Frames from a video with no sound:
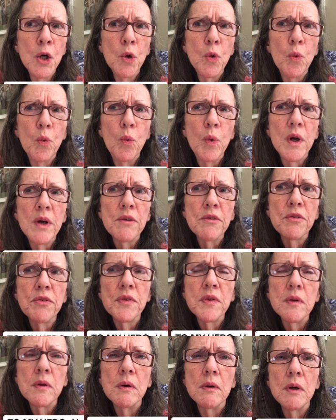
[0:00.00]
with
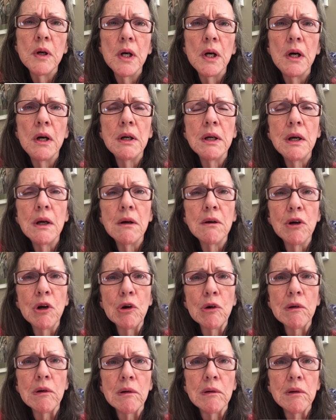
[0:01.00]
a young
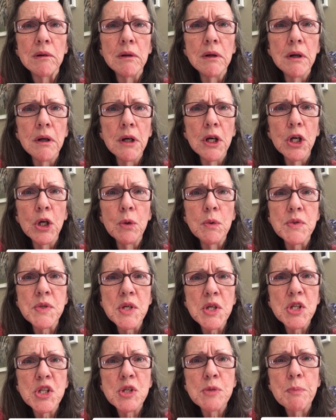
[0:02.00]
girl who was
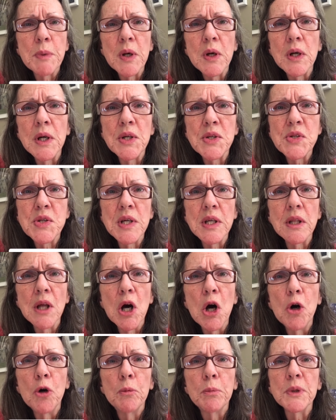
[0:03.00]
experiencing the
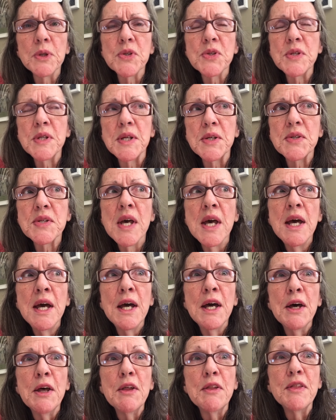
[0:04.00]
hopelessness
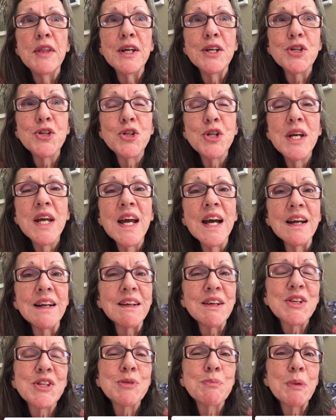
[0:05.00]
that she had
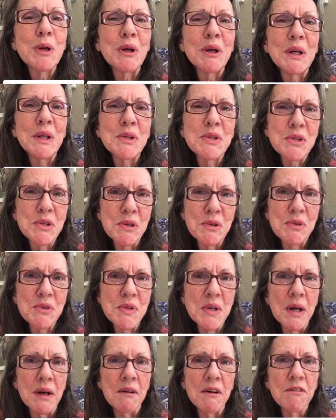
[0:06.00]
experienced
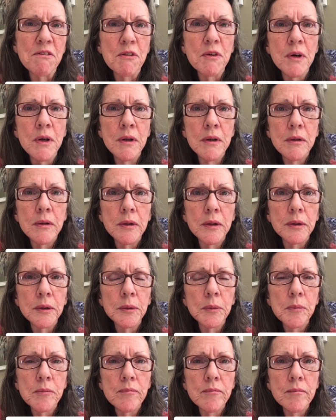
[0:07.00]
herself
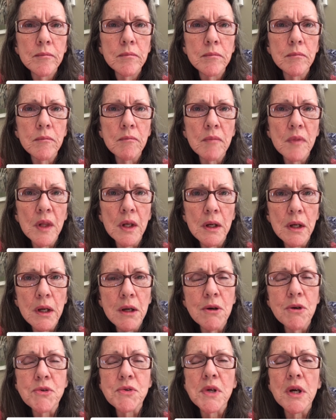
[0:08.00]

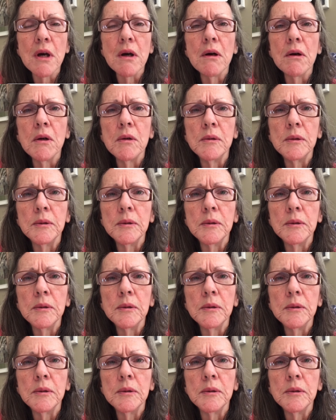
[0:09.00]
years ago.